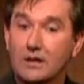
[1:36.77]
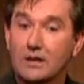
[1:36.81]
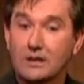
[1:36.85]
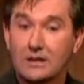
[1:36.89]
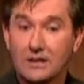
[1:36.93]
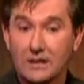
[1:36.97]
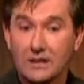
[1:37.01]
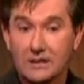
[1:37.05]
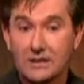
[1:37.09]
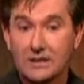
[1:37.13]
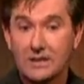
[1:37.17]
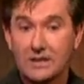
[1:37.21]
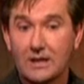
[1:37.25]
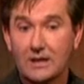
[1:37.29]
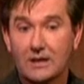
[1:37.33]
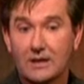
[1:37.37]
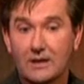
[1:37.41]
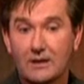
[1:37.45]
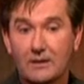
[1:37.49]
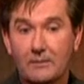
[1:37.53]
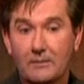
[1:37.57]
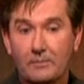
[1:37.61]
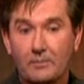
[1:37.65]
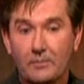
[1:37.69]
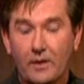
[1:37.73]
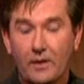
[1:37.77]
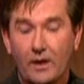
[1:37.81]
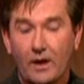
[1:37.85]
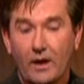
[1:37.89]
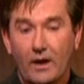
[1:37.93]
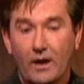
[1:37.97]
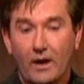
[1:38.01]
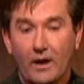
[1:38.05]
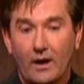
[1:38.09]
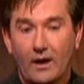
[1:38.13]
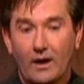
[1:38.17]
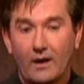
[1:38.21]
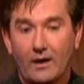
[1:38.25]
I did take
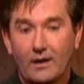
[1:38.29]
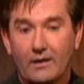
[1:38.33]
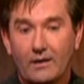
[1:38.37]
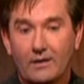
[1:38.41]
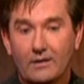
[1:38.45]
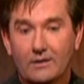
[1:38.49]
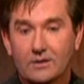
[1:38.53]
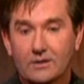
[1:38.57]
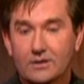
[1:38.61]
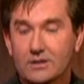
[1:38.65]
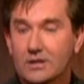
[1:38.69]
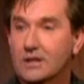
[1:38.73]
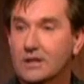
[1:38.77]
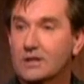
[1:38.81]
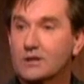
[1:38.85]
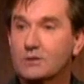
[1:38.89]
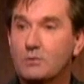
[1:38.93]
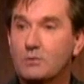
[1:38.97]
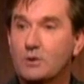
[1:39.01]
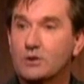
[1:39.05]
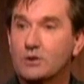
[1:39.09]
6